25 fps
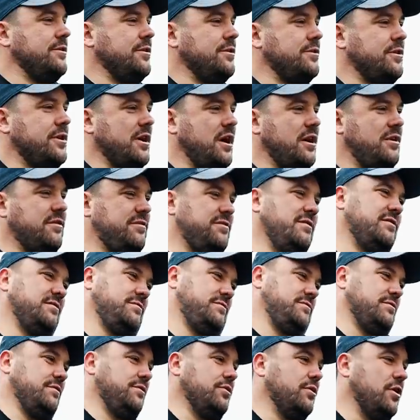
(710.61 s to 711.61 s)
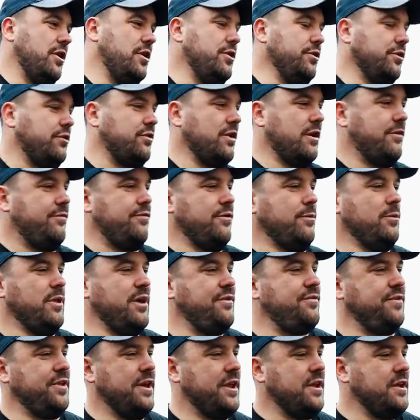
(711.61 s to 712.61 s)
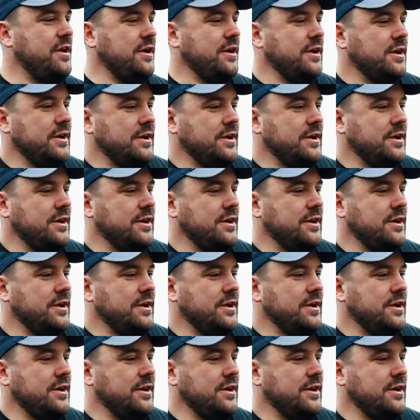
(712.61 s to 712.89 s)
Okay, so you'll know a hook grip from lifting.